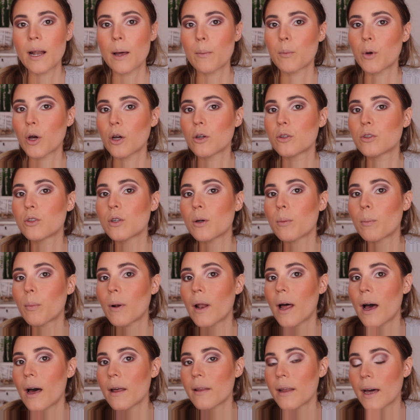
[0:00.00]
I'm going to
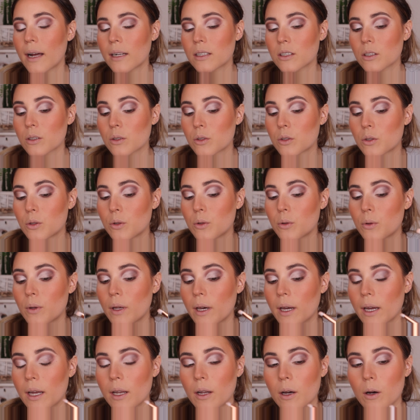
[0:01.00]
apply that to
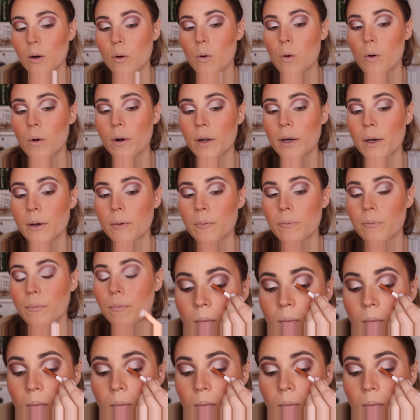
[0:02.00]
the inner corner.